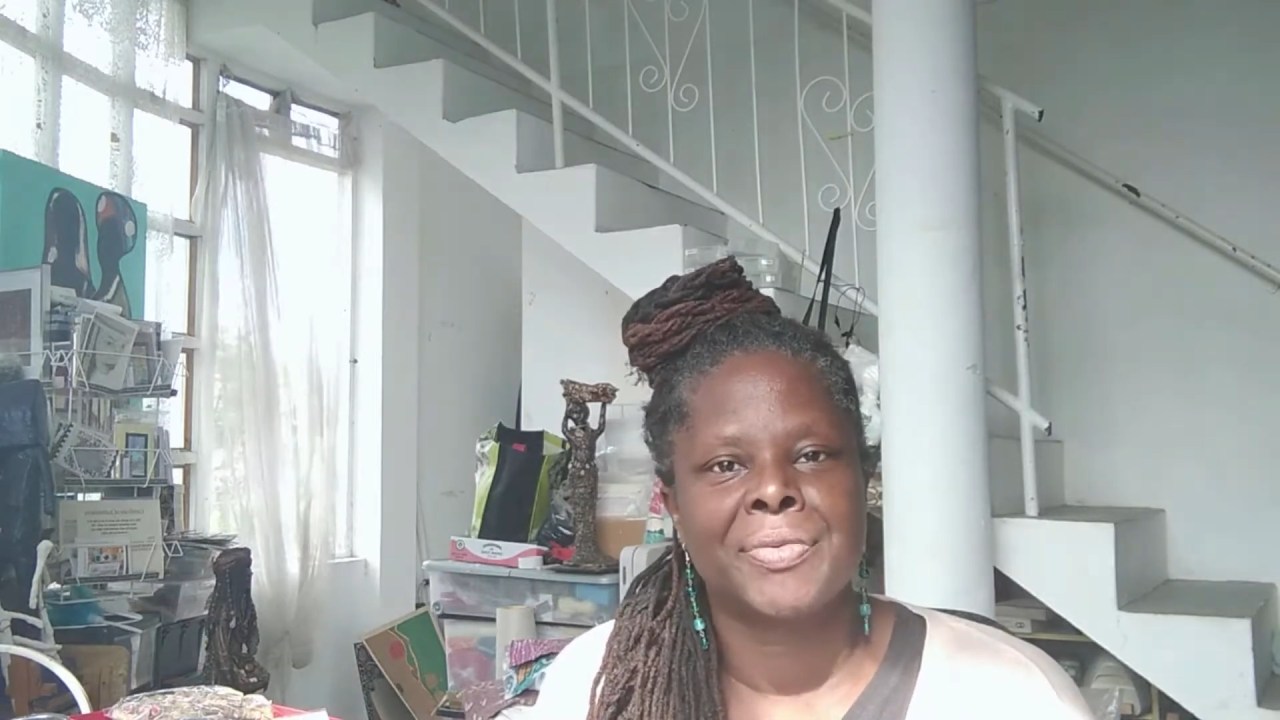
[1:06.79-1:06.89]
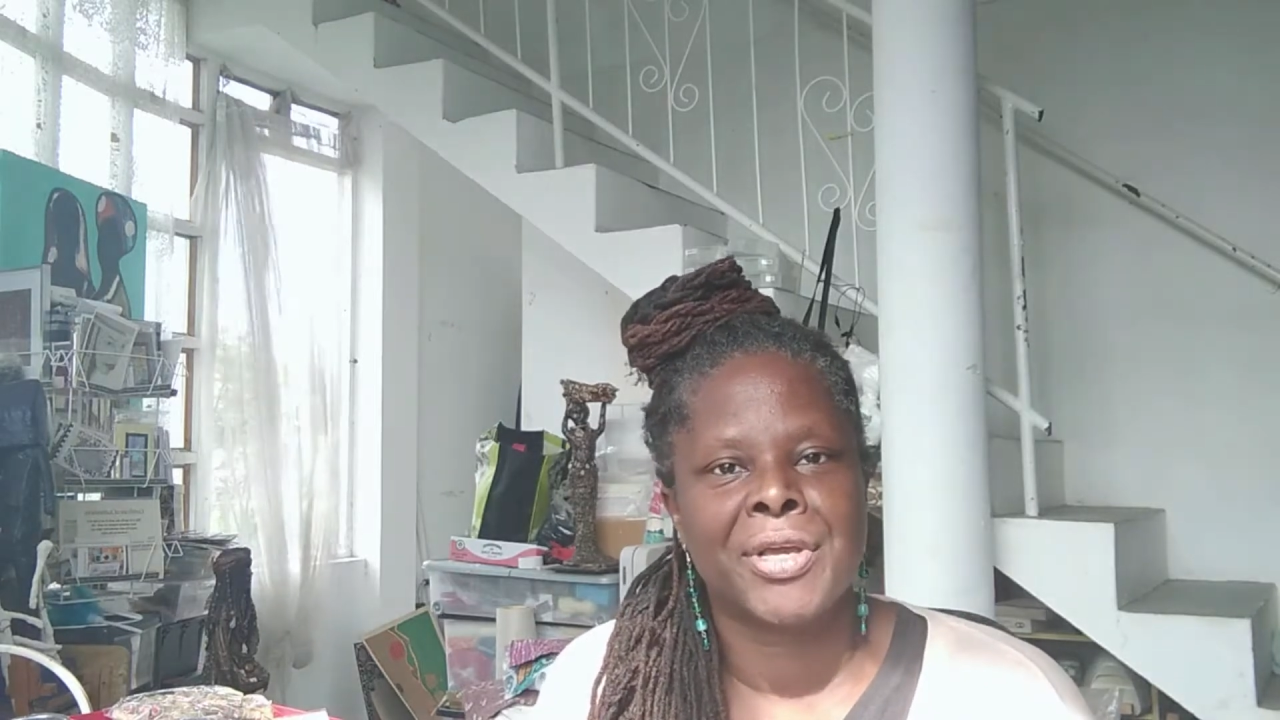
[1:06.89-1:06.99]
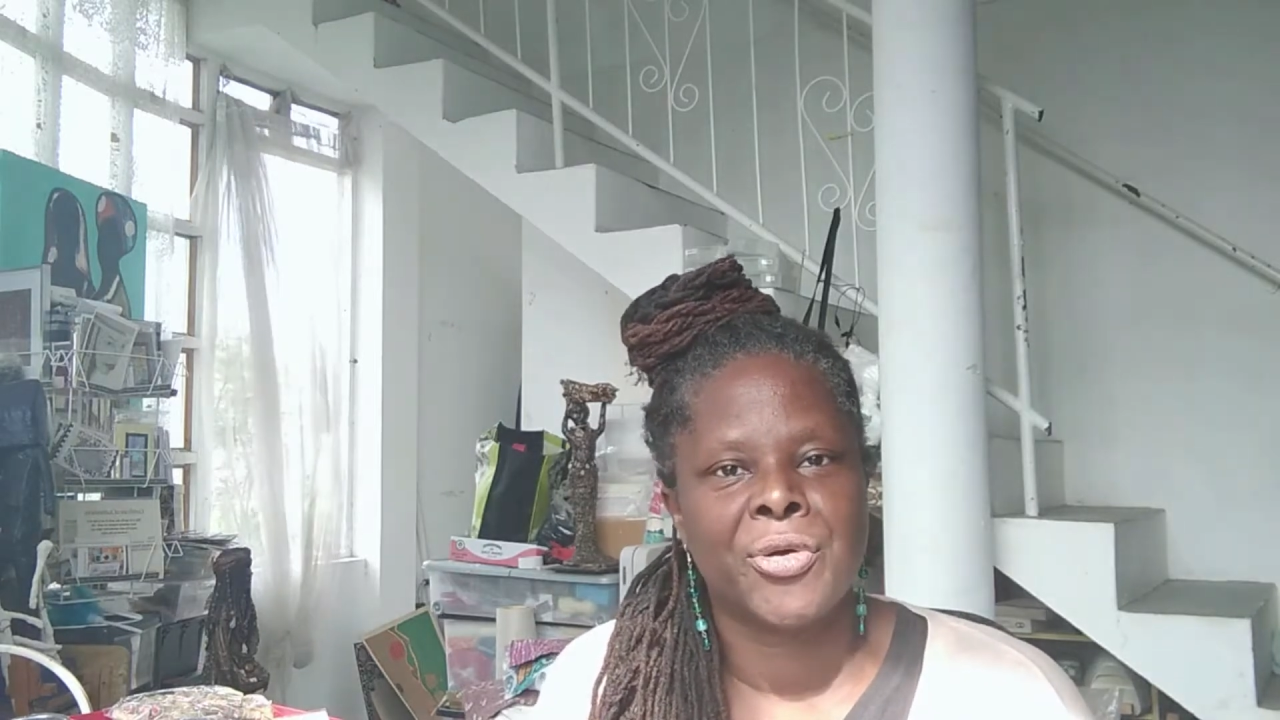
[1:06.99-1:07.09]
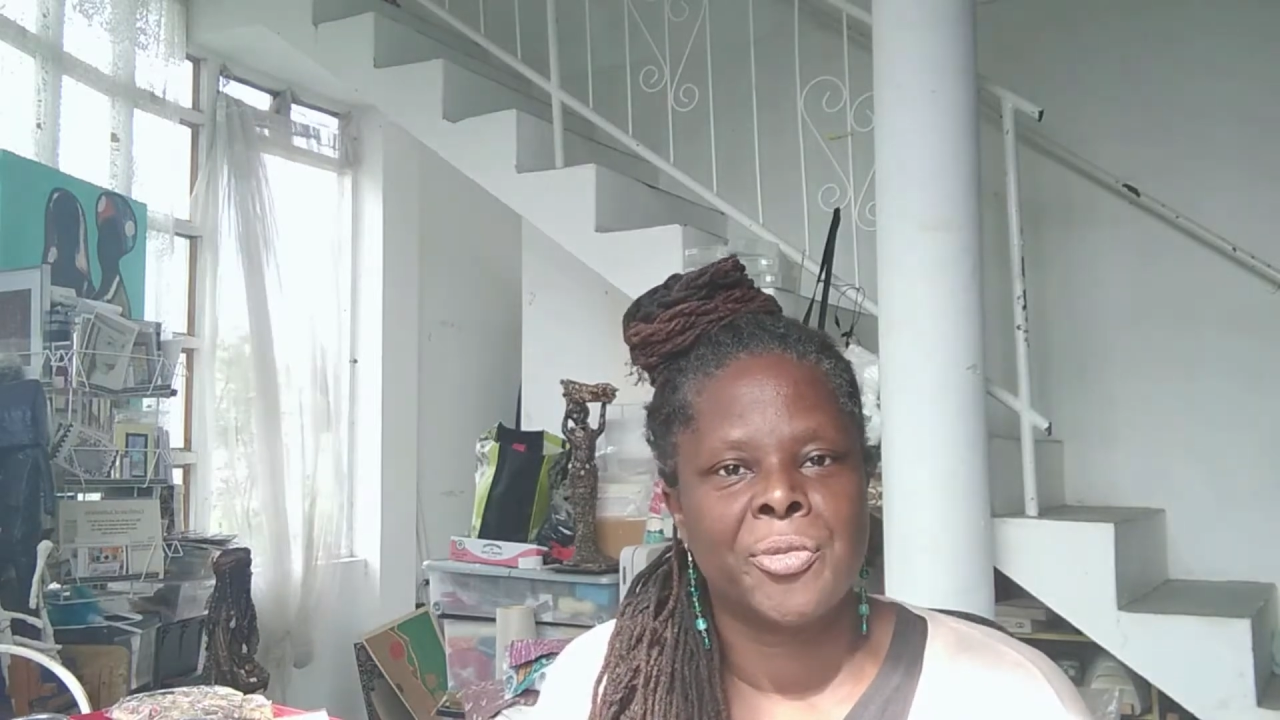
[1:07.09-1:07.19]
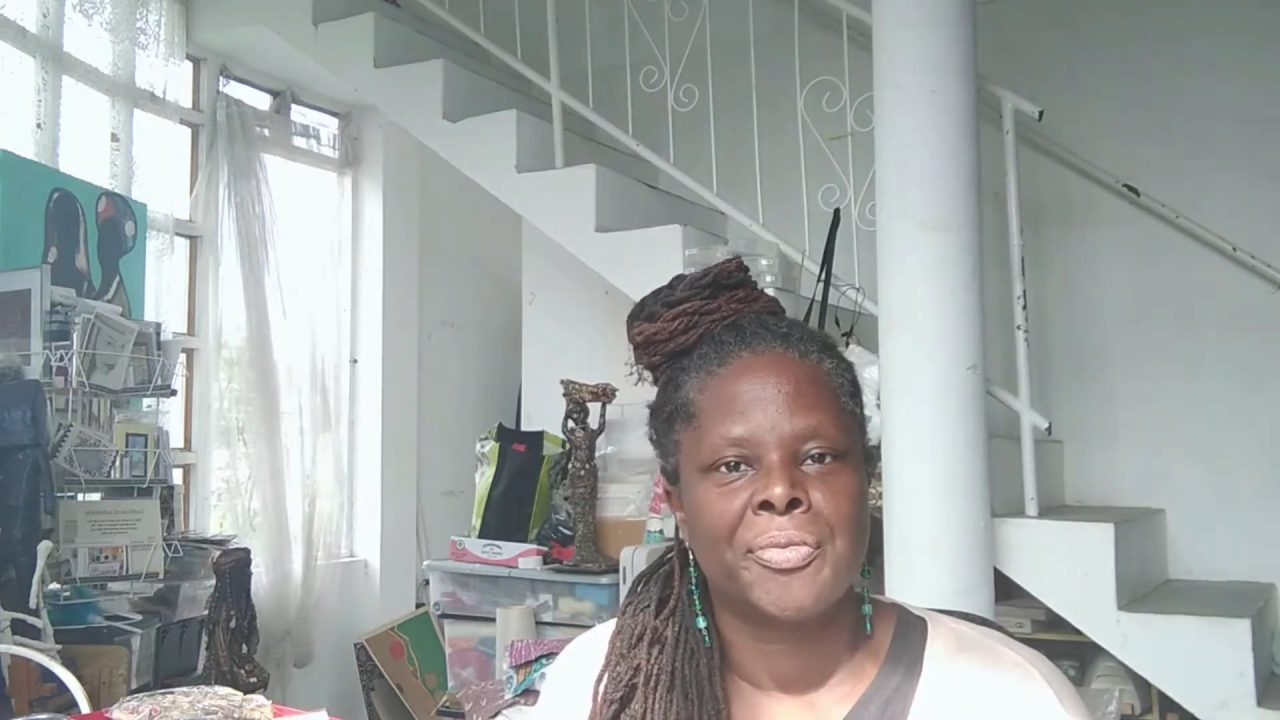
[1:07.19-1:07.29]

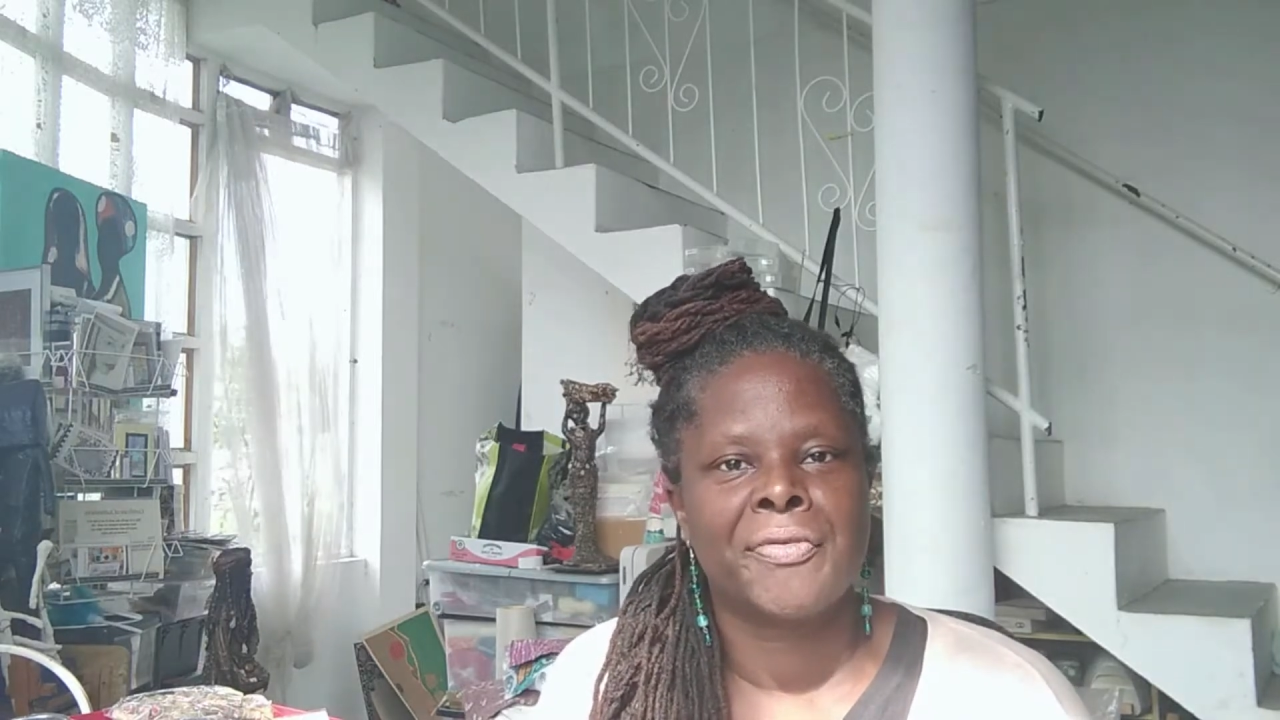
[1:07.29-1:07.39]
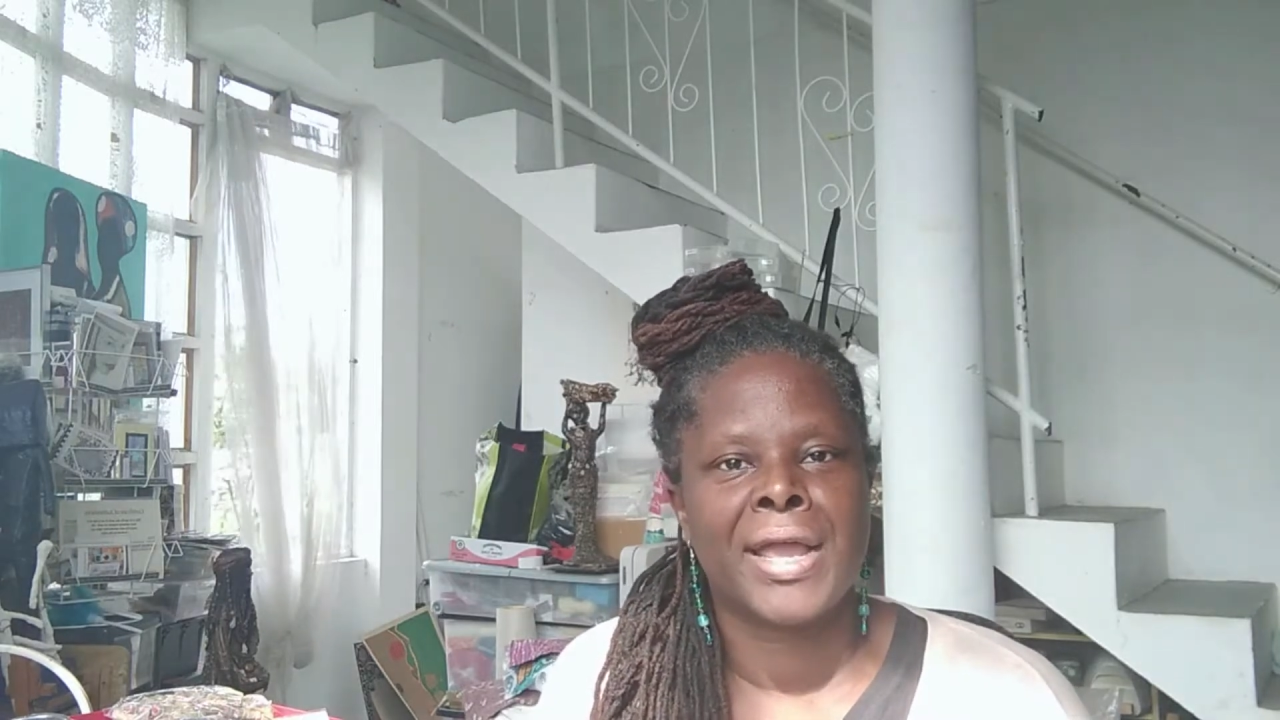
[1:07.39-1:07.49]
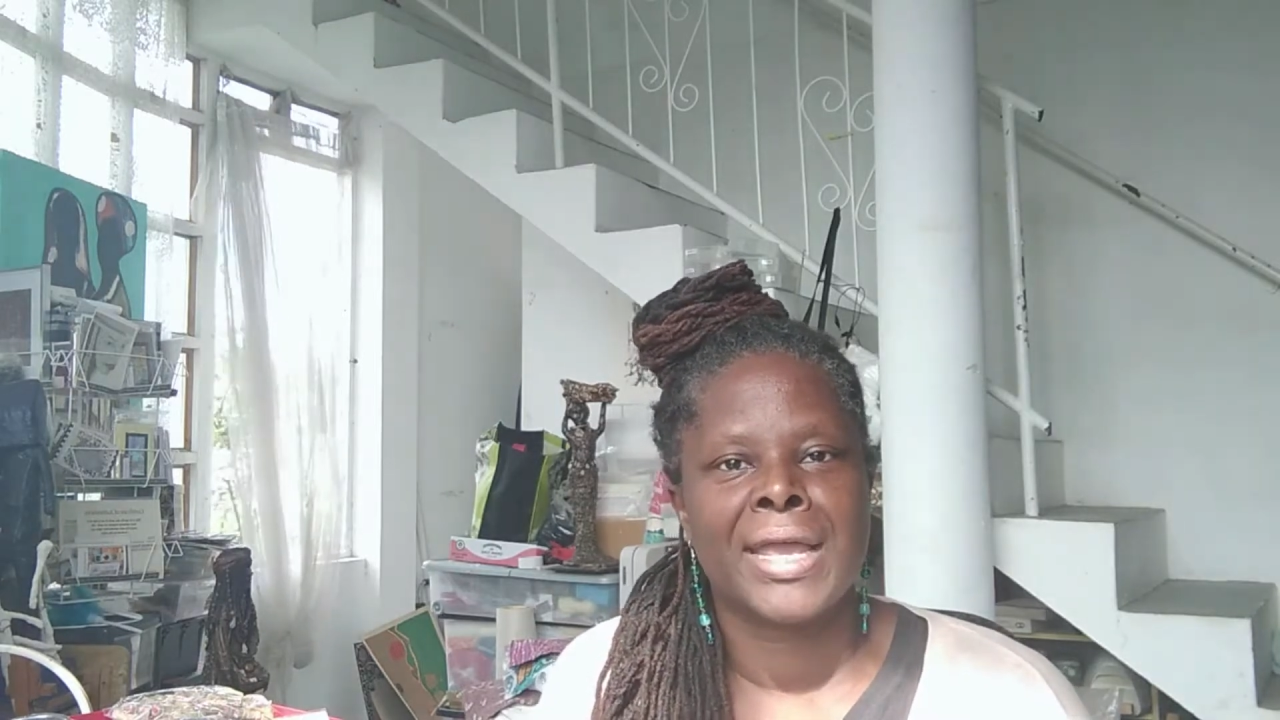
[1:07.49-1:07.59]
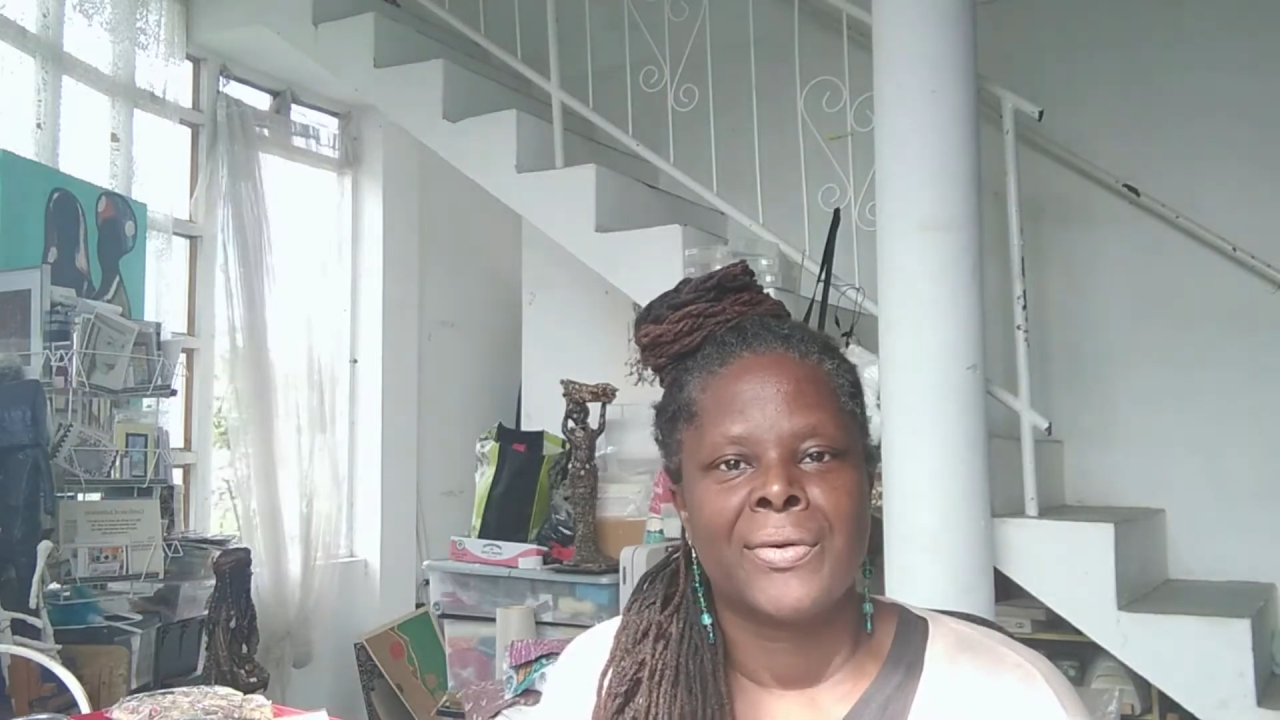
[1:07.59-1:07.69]
incorporate